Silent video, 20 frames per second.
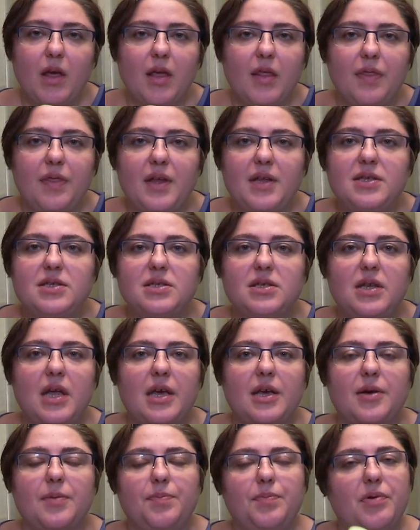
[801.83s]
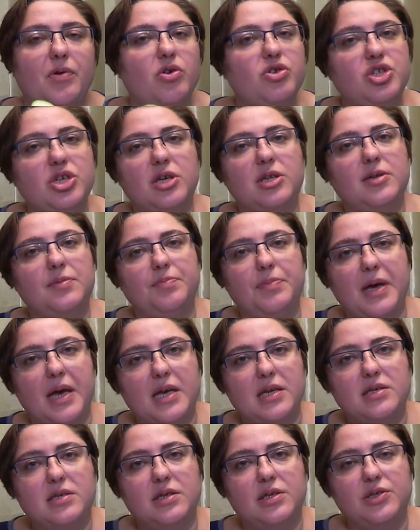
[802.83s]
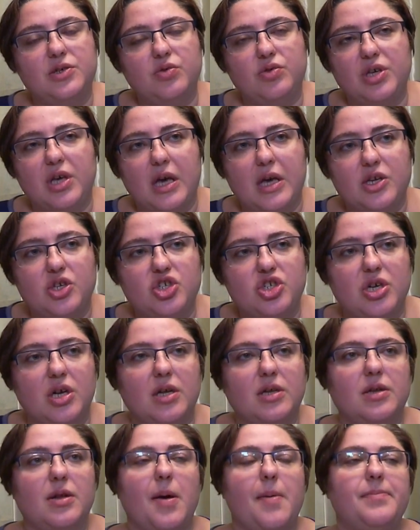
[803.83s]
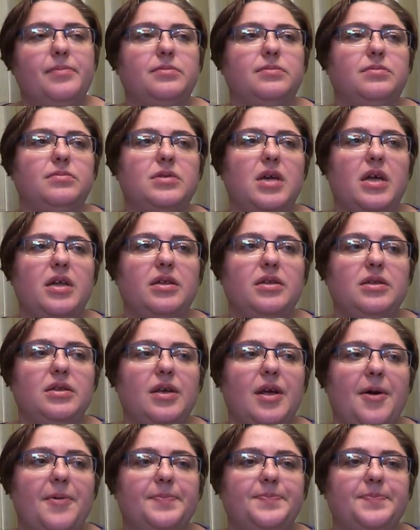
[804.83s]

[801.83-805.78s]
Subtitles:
Things like project-based education and